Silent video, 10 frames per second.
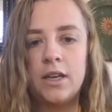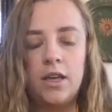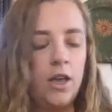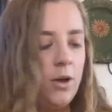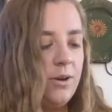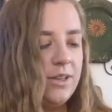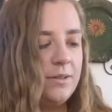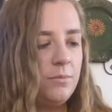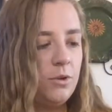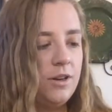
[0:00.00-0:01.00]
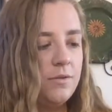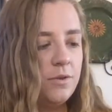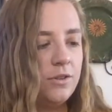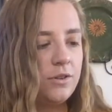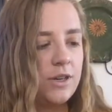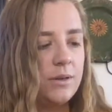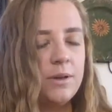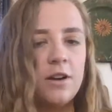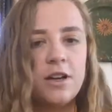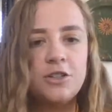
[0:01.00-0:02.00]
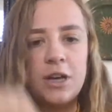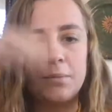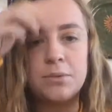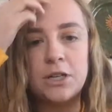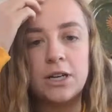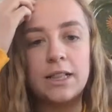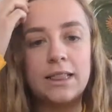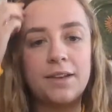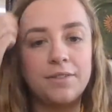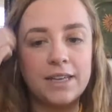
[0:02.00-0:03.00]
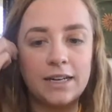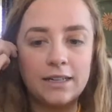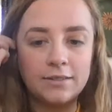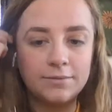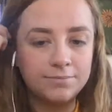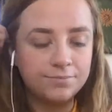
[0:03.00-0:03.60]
All right, good morning, fourth grade. We are on chapter 11.